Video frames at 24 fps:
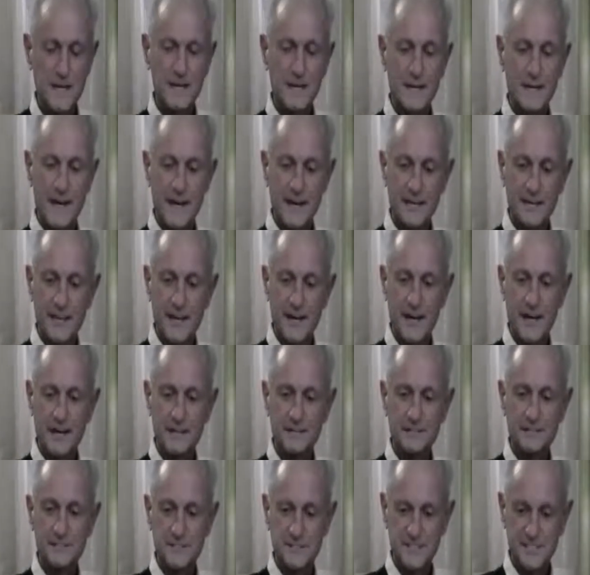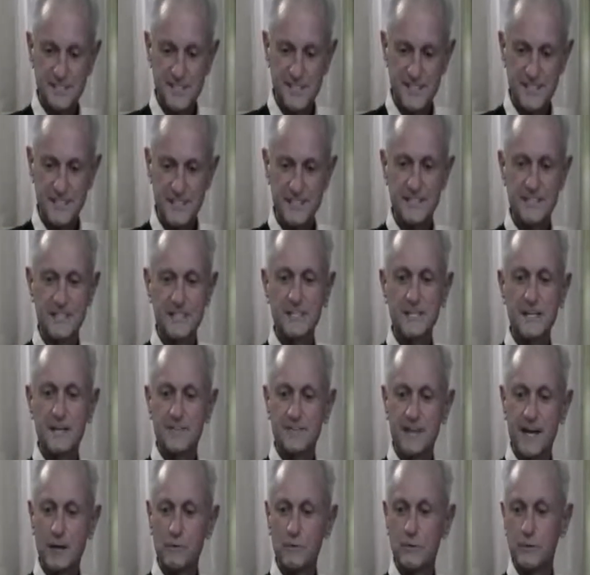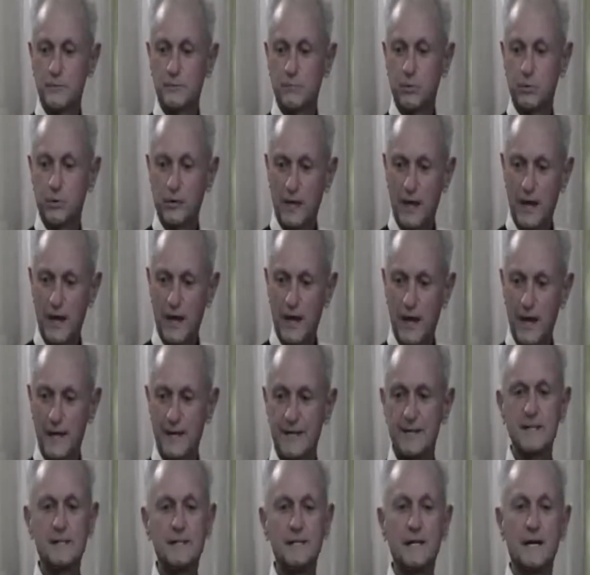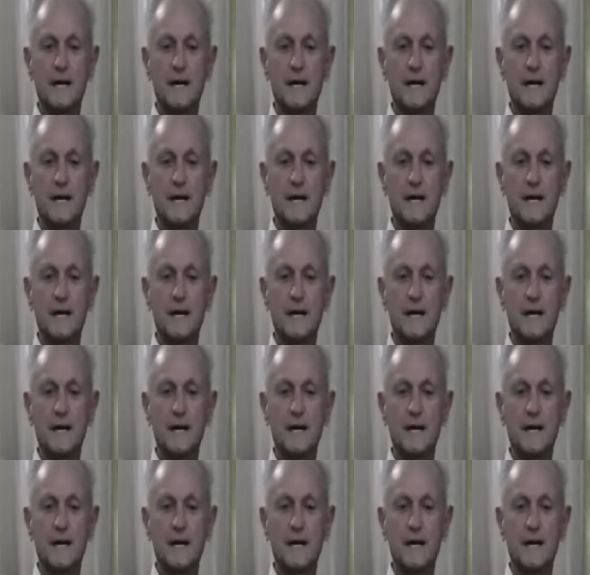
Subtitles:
and that CD they would play